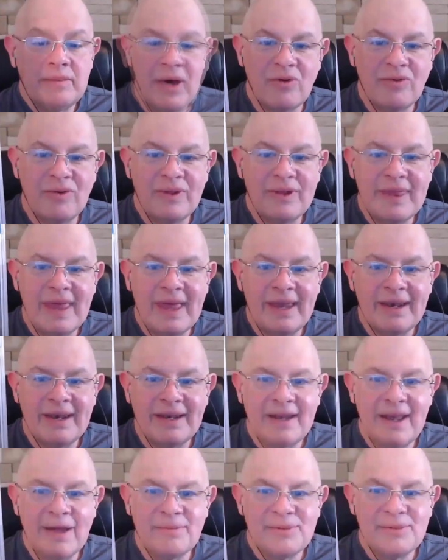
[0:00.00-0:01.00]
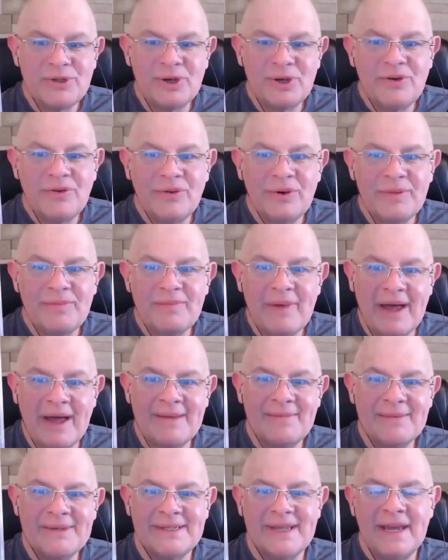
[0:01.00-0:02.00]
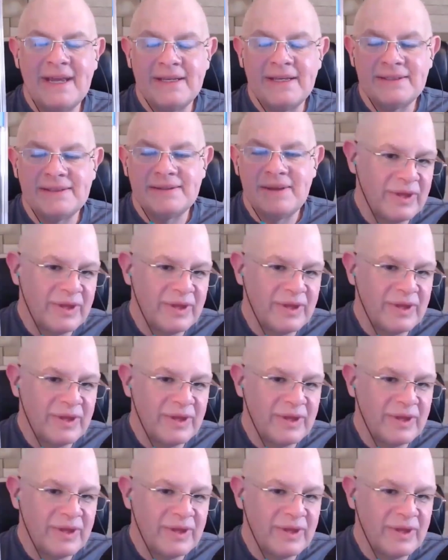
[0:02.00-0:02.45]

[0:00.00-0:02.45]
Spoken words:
So hopefully that helps you with my mistakes.